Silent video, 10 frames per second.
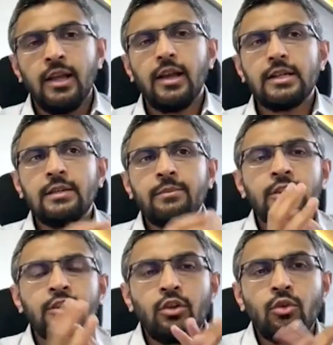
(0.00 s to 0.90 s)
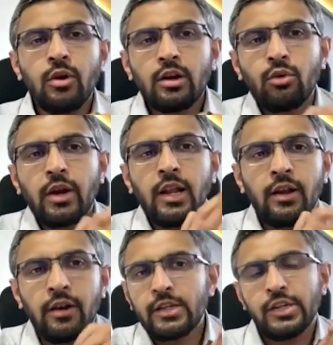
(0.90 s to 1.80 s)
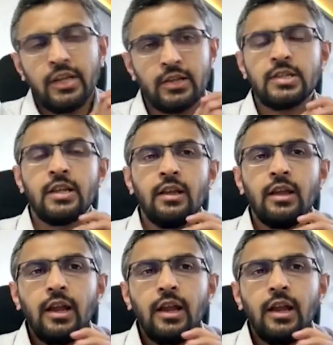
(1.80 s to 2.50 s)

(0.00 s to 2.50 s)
Let's imagine you were to get 100 shares,